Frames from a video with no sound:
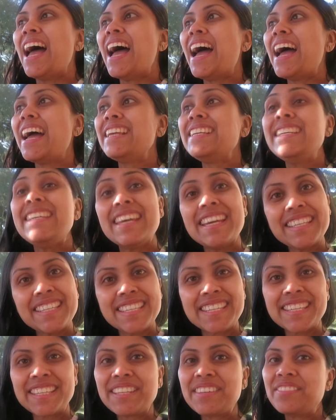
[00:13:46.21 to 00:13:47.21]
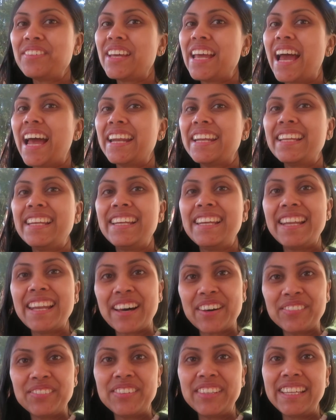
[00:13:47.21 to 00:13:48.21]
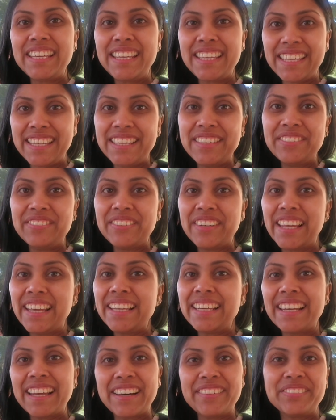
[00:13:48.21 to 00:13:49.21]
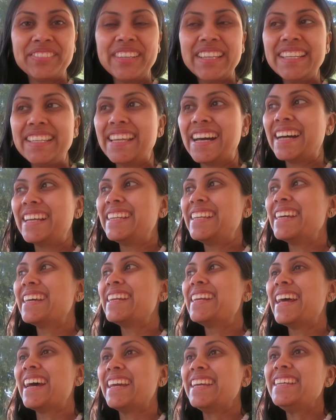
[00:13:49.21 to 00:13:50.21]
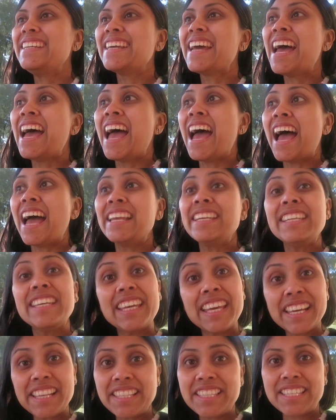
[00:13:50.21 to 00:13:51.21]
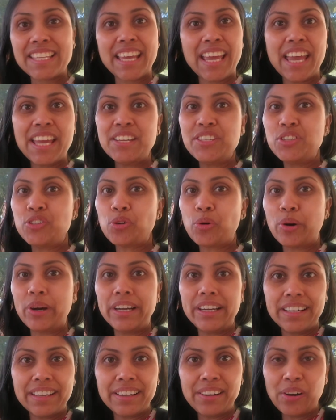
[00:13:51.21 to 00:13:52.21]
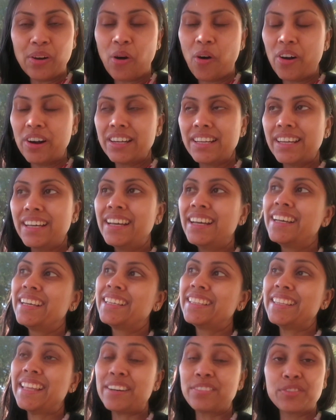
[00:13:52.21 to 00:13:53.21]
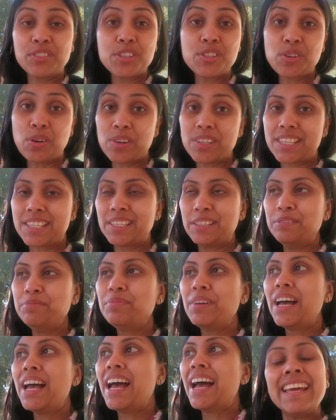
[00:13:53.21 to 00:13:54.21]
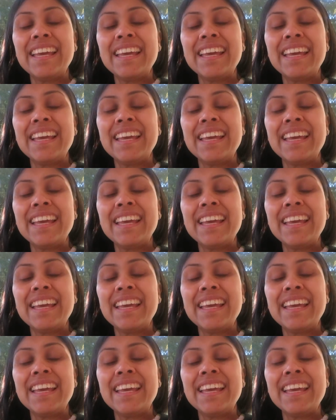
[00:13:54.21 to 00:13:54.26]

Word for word: And yesterday we had a lovely evening, lovely dandiya night, and kids enjoyed a lot. That was awesome.